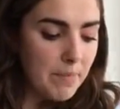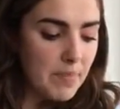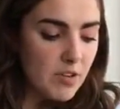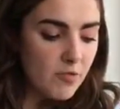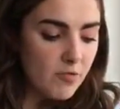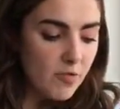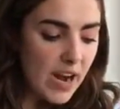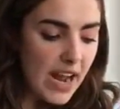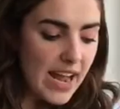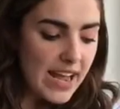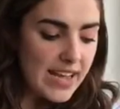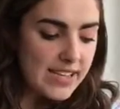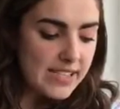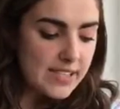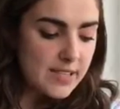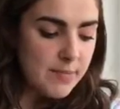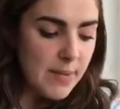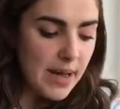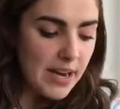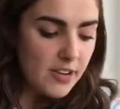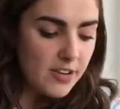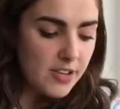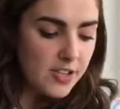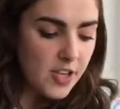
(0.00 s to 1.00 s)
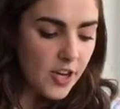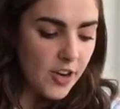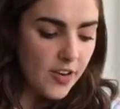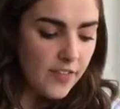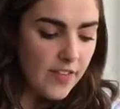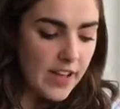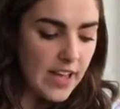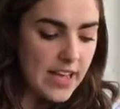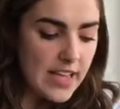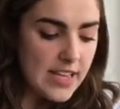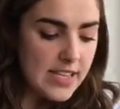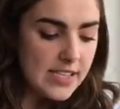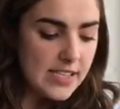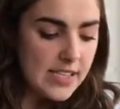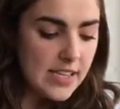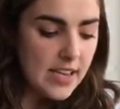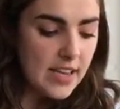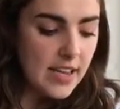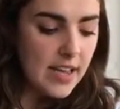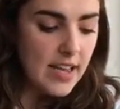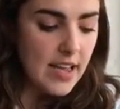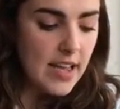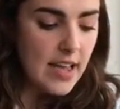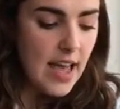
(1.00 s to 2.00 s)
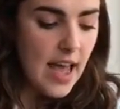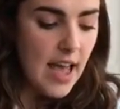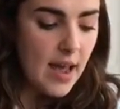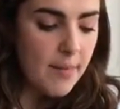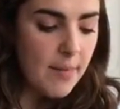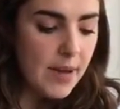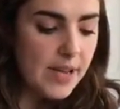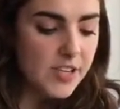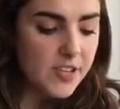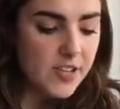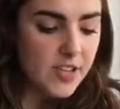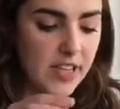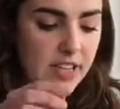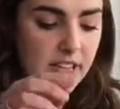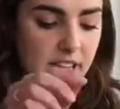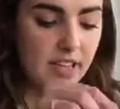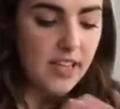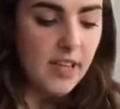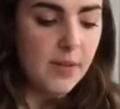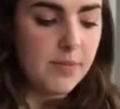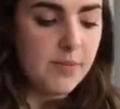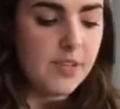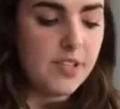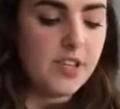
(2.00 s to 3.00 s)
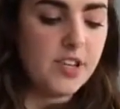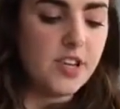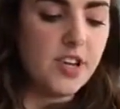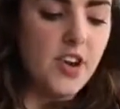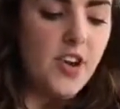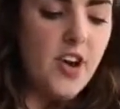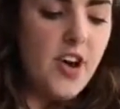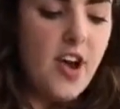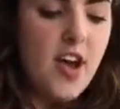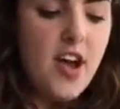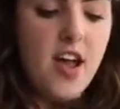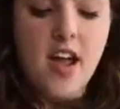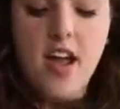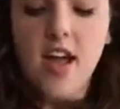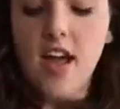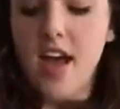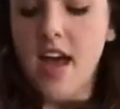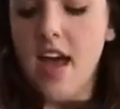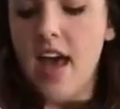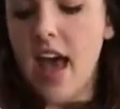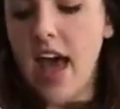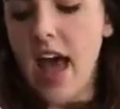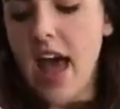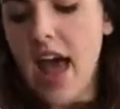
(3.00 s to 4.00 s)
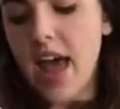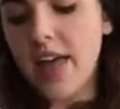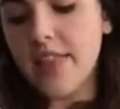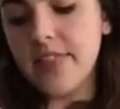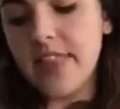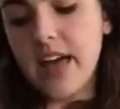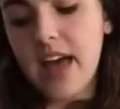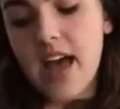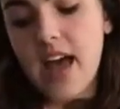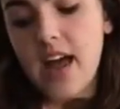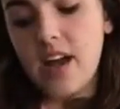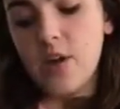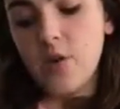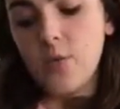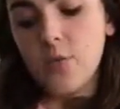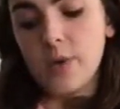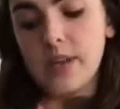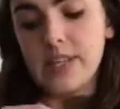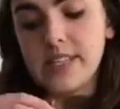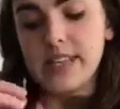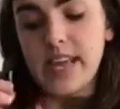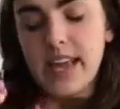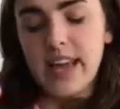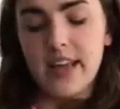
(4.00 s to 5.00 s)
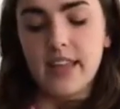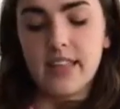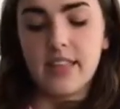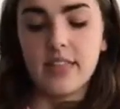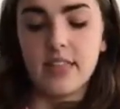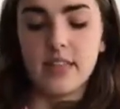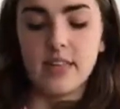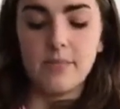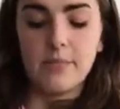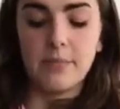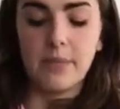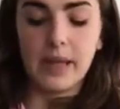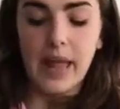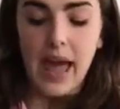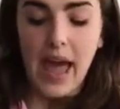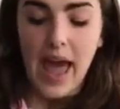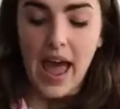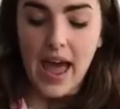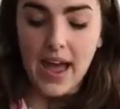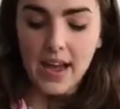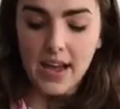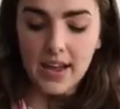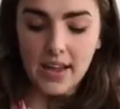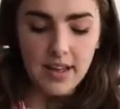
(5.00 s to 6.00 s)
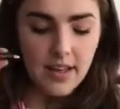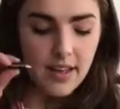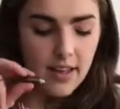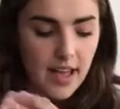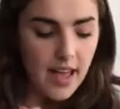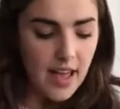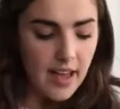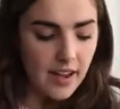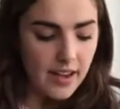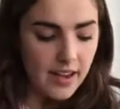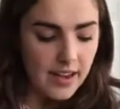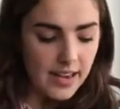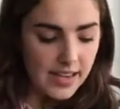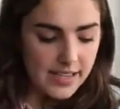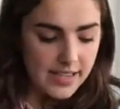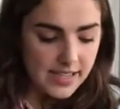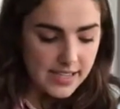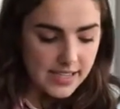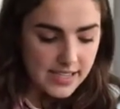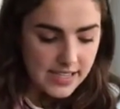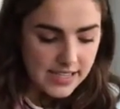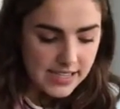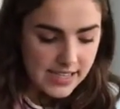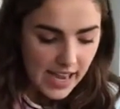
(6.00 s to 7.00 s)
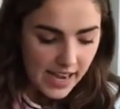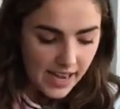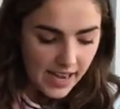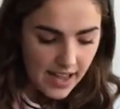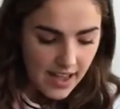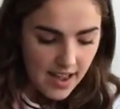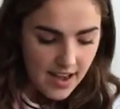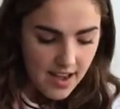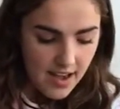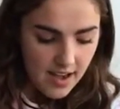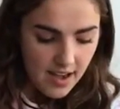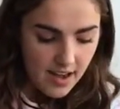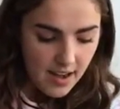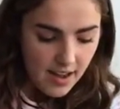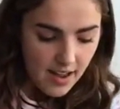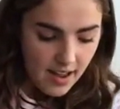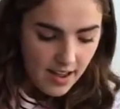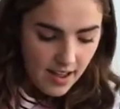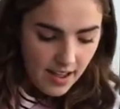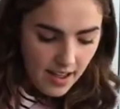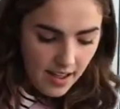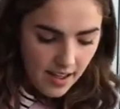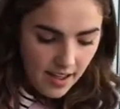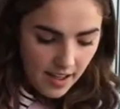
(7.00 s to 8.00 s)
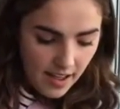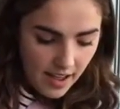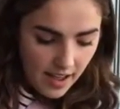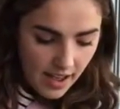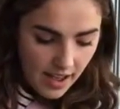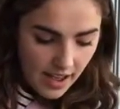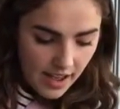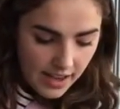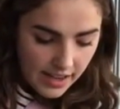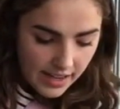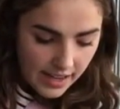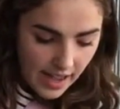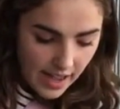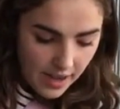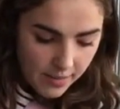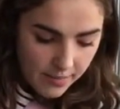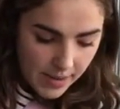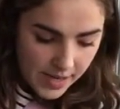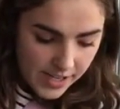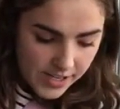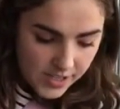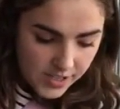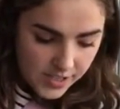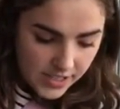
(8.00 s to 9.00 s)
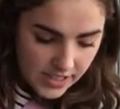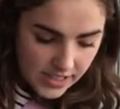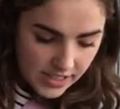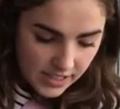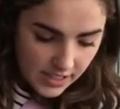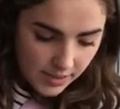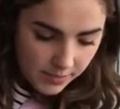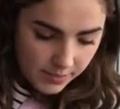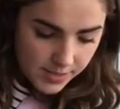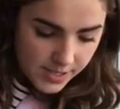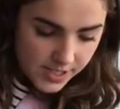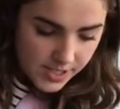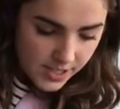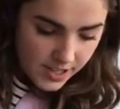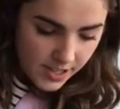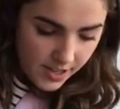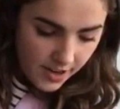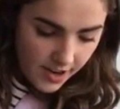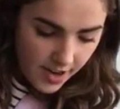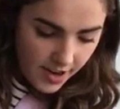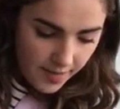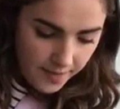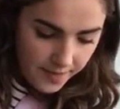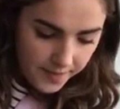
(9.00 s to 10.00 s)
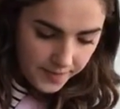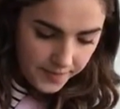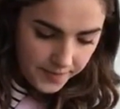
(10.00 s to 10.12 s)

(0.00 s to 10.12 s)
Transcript: raised metal surface and make sure that the clip is secure. And then we take the black and connect it to the second, and again make sure that the clip is secure.